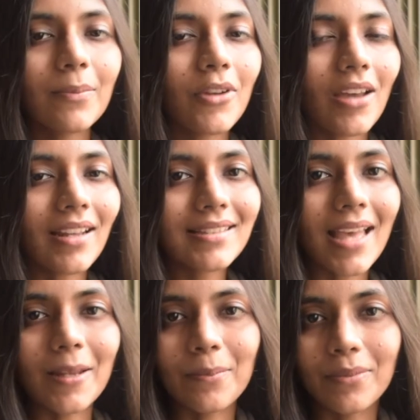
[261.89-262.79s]
The
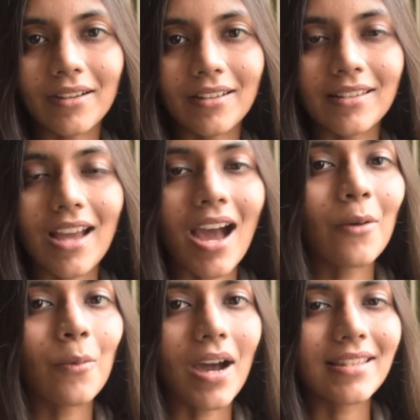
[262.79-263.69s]
products that are burnt
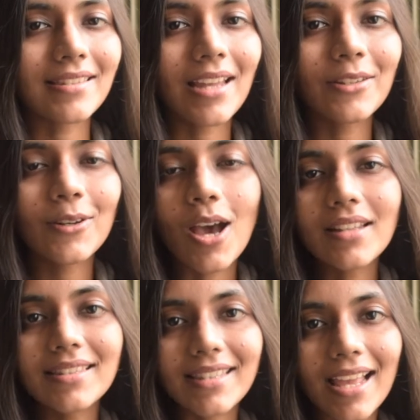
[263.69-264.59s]
are ones that do
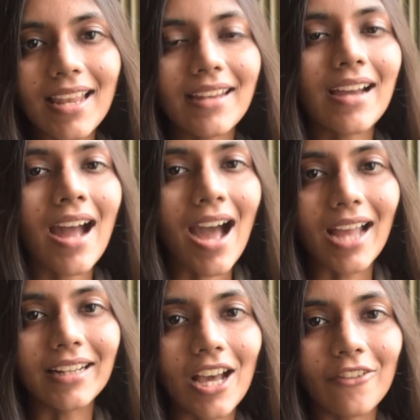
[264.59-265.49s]
not sell at a
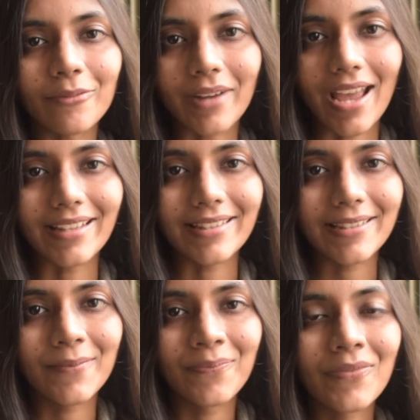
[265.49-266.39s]
high enough
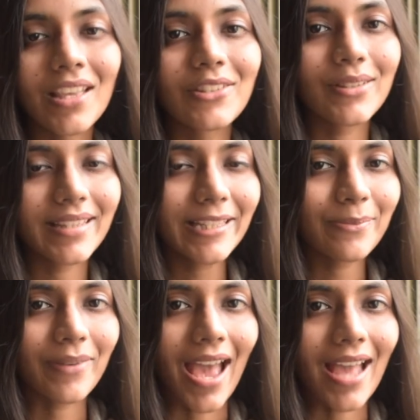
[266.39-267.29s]
price. So these
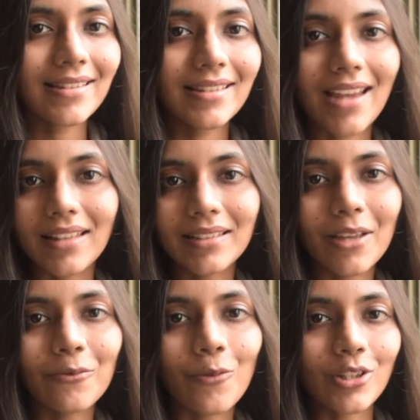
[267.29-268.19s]
brands, rather
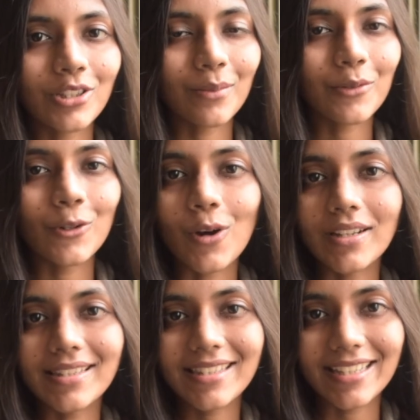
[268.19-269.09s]
than watch them go
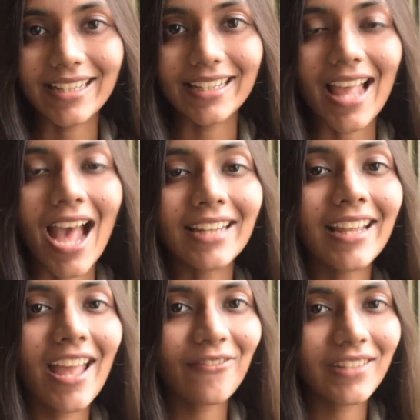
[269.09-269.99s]
on a sale at
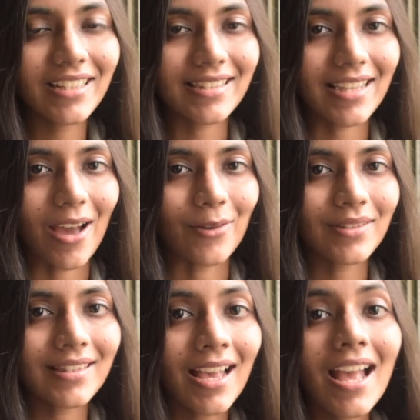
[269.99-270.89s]
hefty
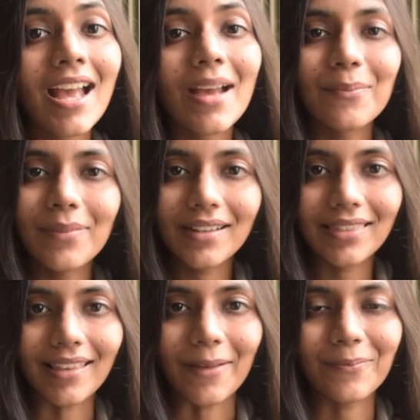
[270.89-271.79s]
discounts,
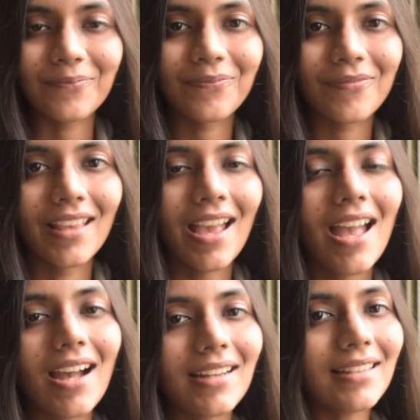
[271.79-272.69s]
burn them.
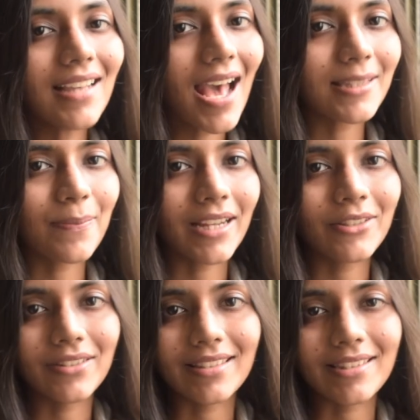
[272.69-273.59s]
Another aspect
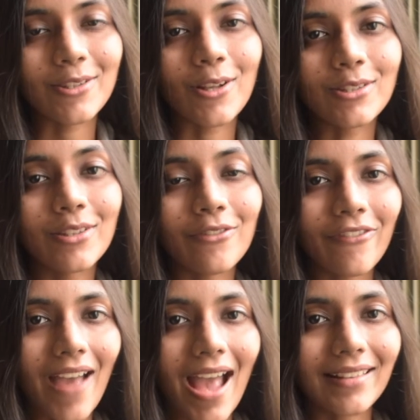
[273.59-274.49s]
to this is also the
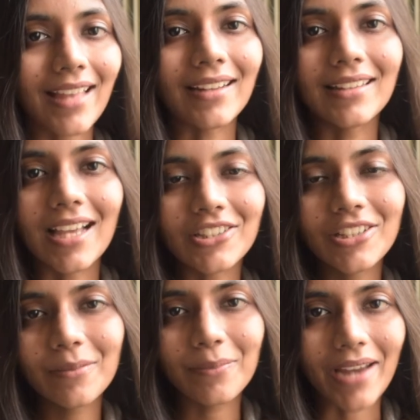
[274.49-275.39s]
fact that
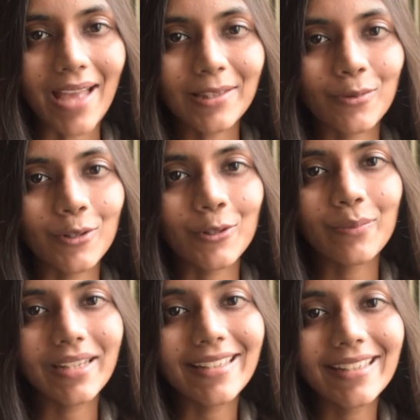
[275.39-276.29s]
luxury brands want to
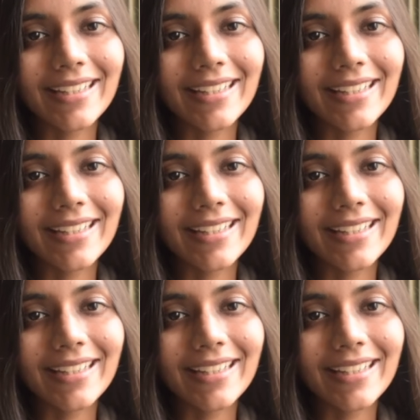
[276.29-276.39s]
maintain